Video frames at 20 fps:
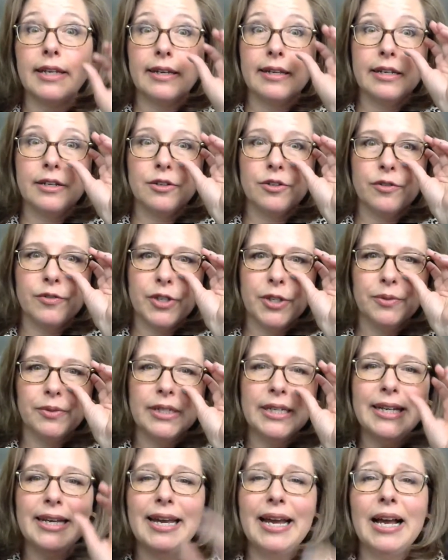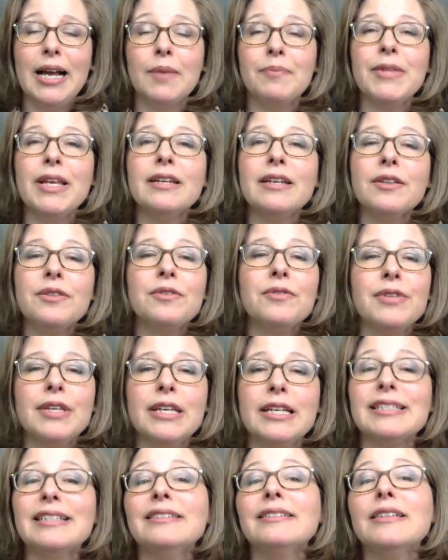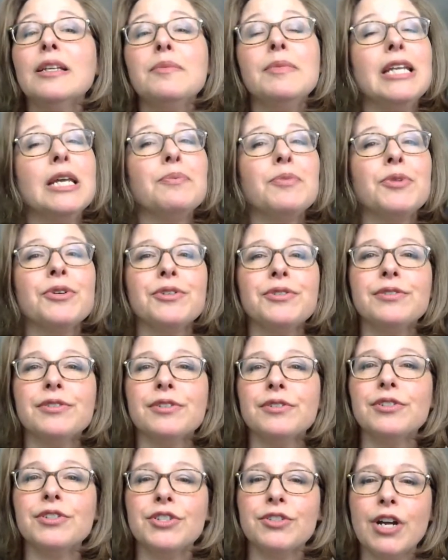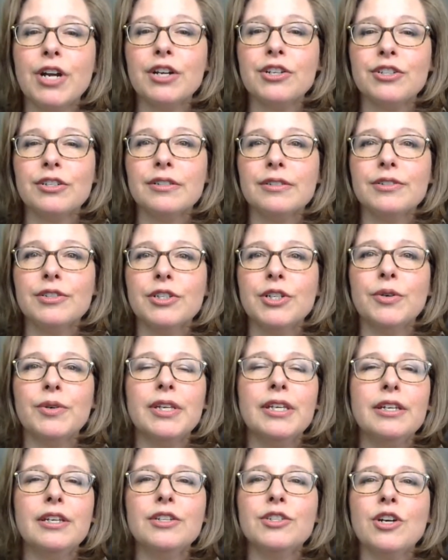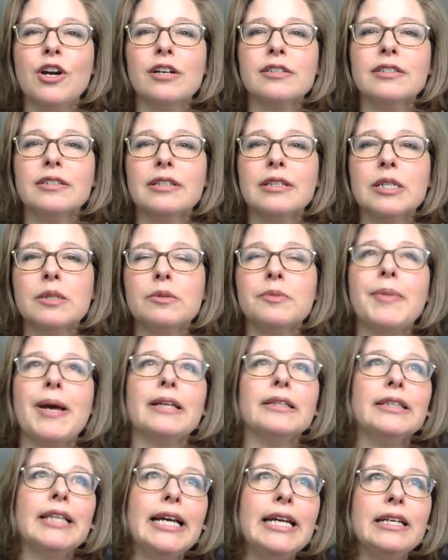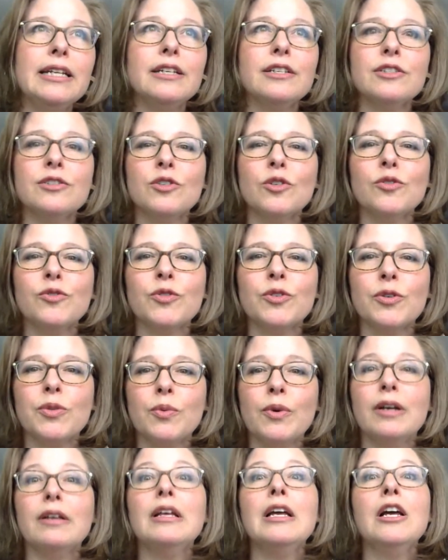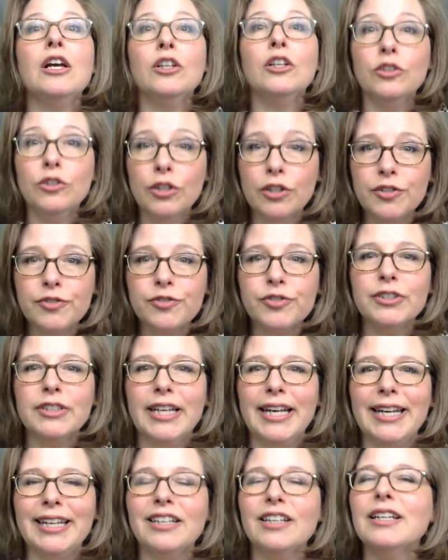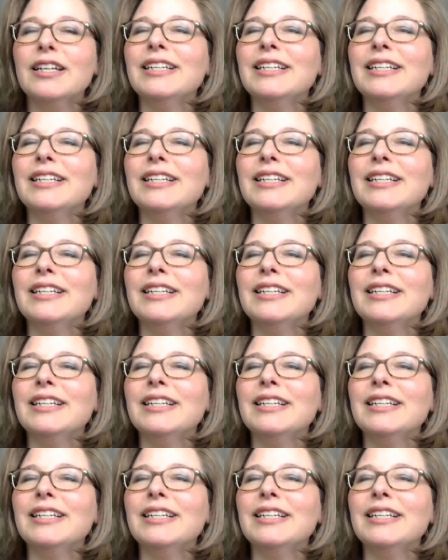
like an interview. Another thing is eliminate personal distractions. Kiki talked a little bit about lighting and so forth. Well, look for light.